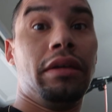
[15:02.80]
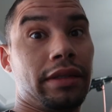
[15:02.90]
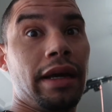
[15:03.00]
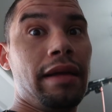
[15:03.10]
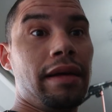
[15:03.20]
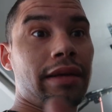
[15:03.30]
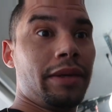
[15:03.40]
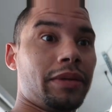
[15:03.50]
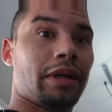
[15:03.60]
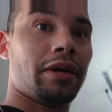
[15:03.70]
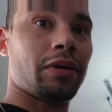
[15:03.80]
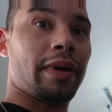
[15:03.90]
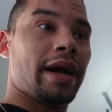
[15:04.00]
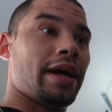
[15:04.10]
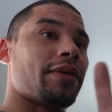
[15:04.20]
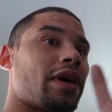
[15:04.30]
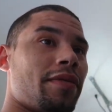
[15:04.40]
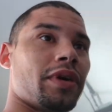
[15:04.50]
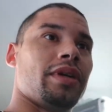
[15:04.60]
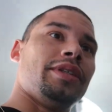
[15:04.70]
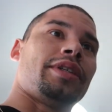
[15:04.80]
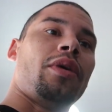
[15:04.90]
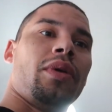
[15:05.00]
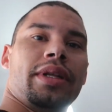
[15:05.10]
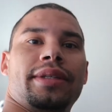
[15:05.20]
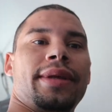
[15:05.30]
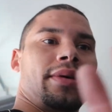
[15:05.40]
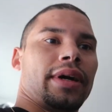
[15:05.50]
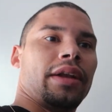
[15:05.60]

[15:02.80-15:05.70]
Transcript: It's kind of ugly with the hardware. The cover needs to go on it still.